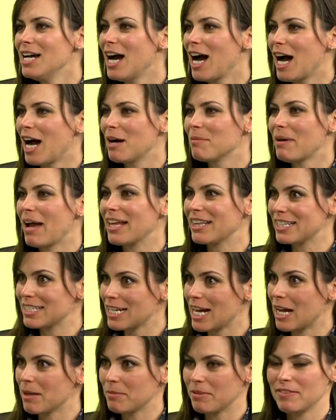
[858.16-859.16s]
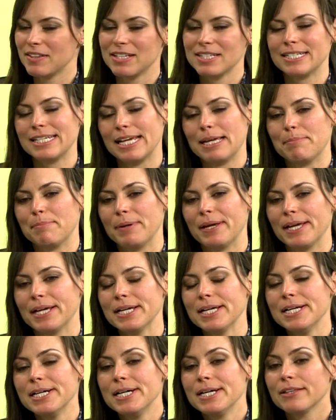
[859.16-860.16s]
um, at the time of this taping.
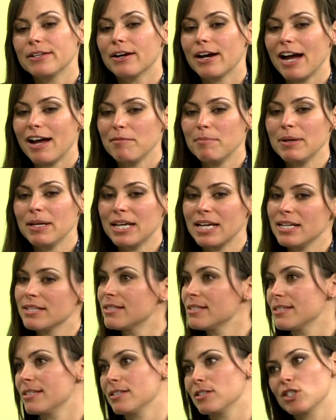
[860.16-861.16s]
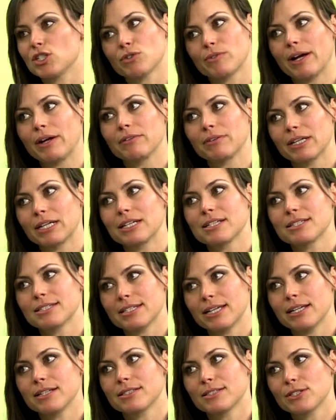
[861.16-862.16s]
There have been cases in surrounding
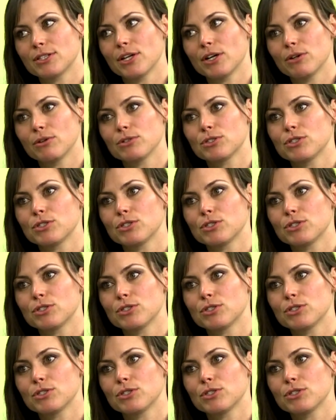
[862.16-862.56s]
states, though.